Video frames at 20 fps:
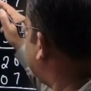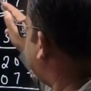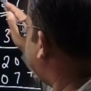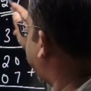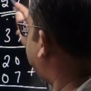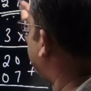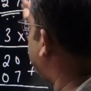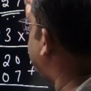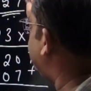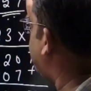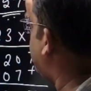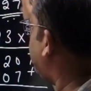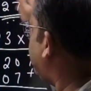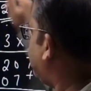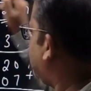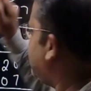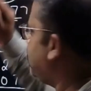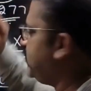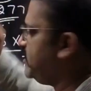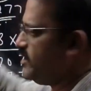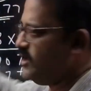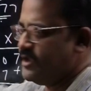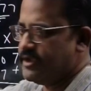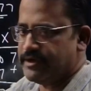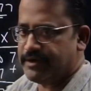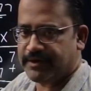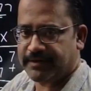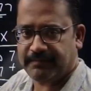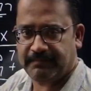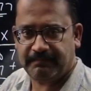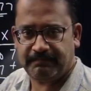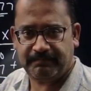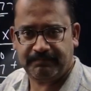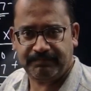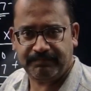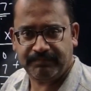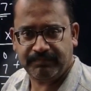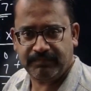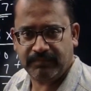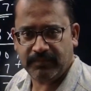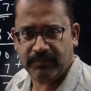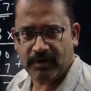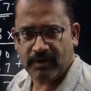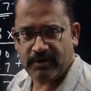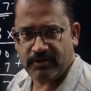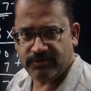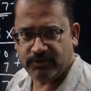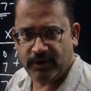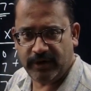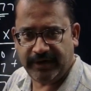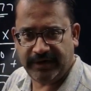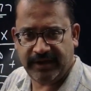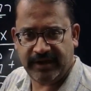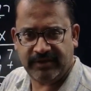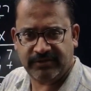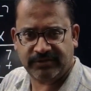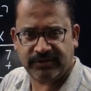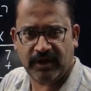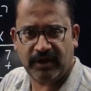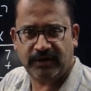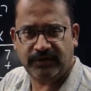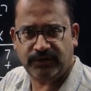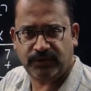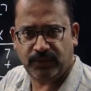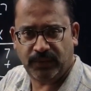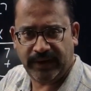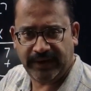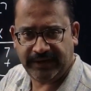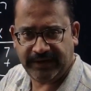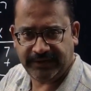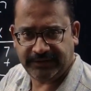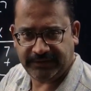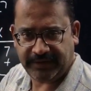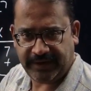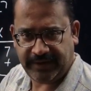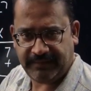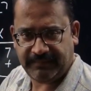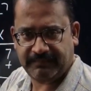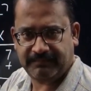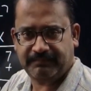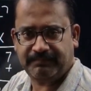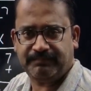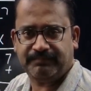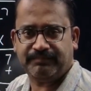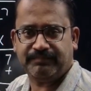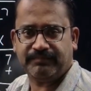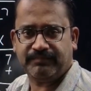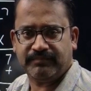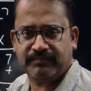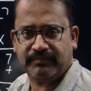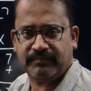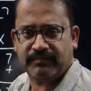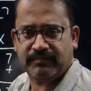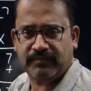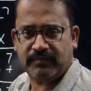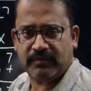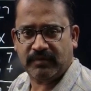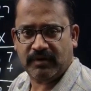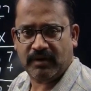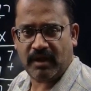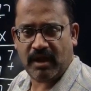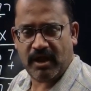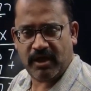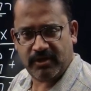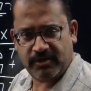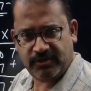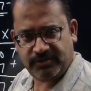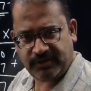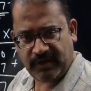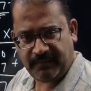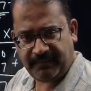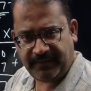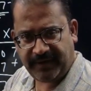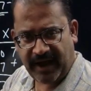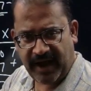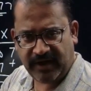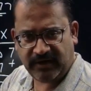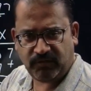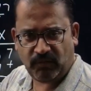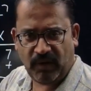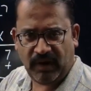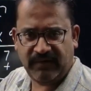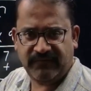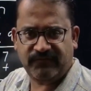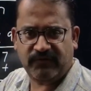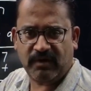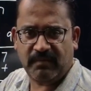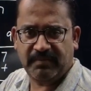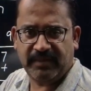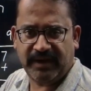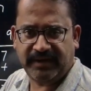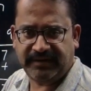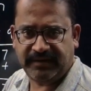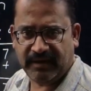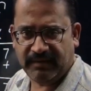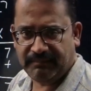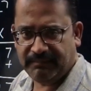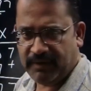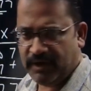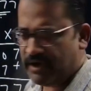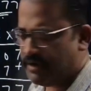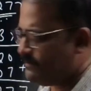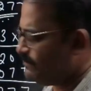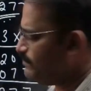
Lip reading: present here. So, it is 23. Subtract 1 from that number,